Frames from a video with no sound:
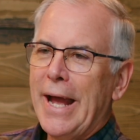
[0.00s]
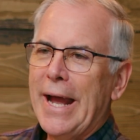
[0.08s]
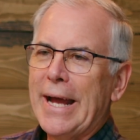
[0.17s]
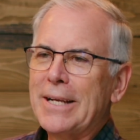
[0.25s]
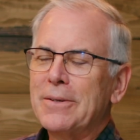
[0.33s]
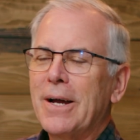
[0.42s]

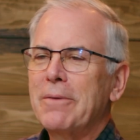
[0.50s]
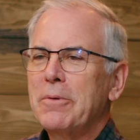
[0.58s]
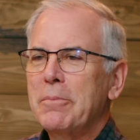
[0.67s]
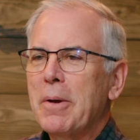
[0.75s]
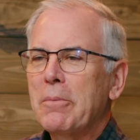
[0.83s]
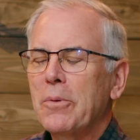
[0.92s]
and I
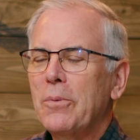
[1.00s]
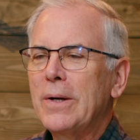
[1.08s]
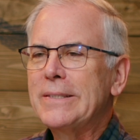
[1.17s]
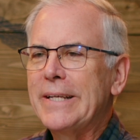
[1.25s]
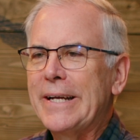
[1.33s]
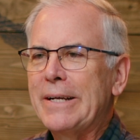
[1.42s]
remember
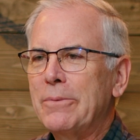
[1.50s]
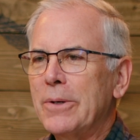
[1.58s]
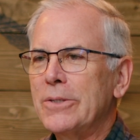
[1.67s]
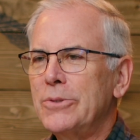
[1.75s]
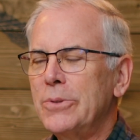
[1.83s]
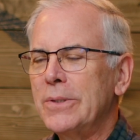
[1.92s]
one day we
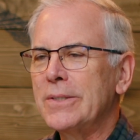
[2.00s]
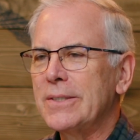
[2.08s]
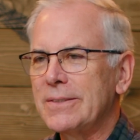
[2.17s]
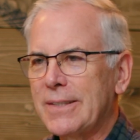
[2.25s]
were doing